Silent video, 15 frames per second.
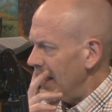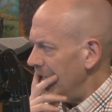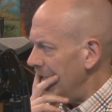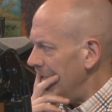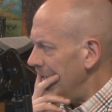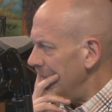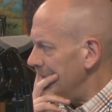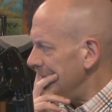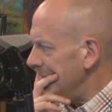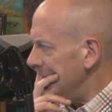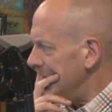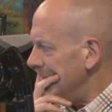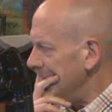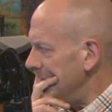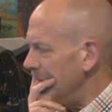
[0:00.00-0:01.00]
And
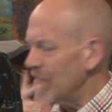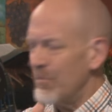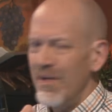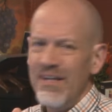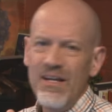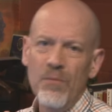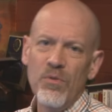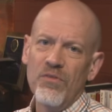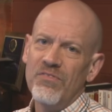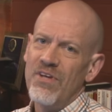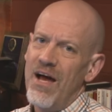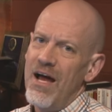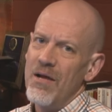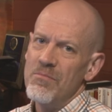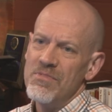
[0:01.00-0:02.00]
there's been a number of
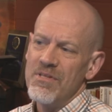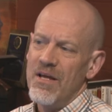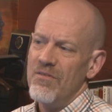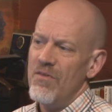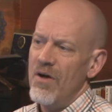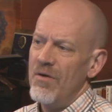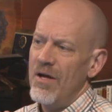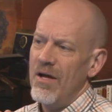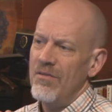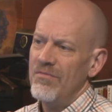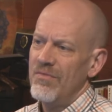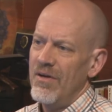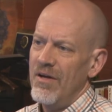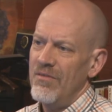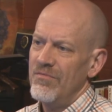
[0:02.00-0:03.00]
times I've,
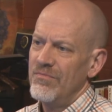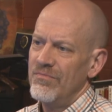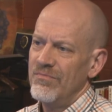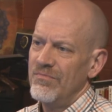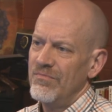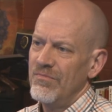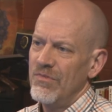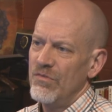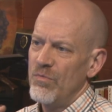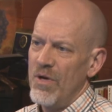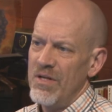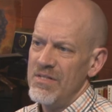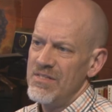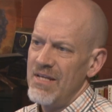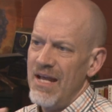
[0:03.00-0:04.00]
I've, I've just
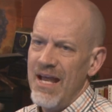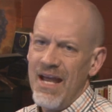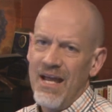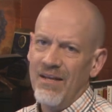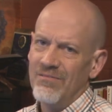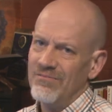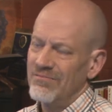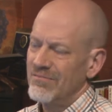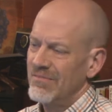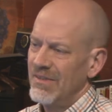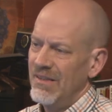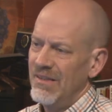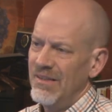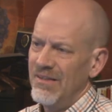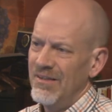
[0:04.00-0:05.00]
wanted to say, hey,
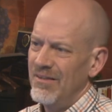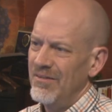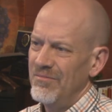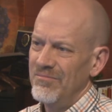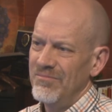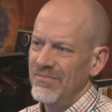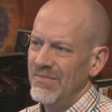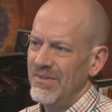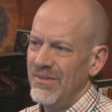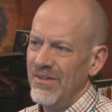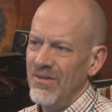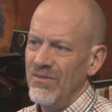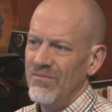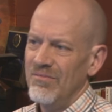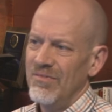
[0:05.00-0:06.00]
um, you
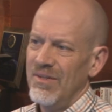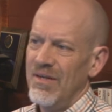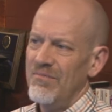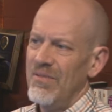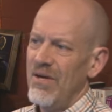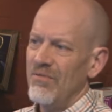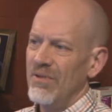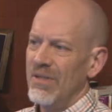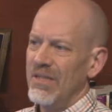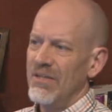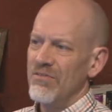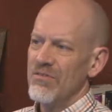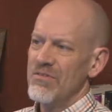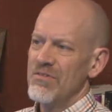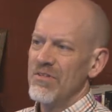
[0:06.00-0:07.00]
know, I'm not really
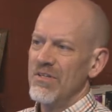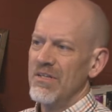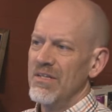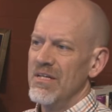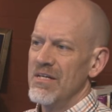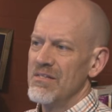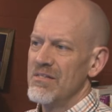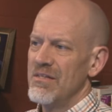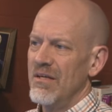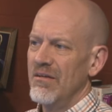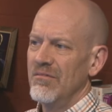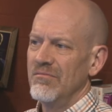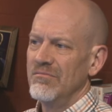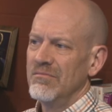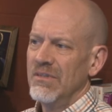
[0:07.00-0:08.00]
interested in this.
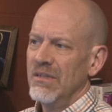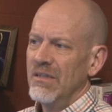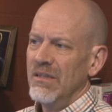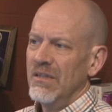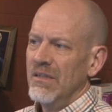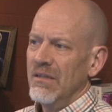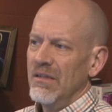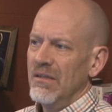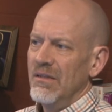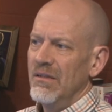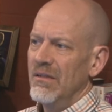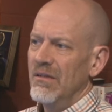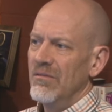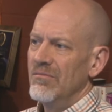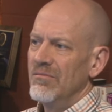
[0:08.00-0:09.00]
I,
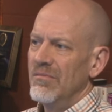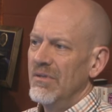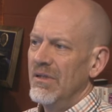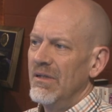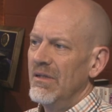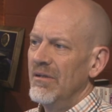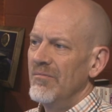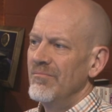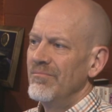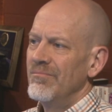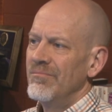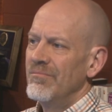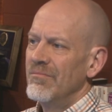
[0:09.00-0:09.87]
you know, um,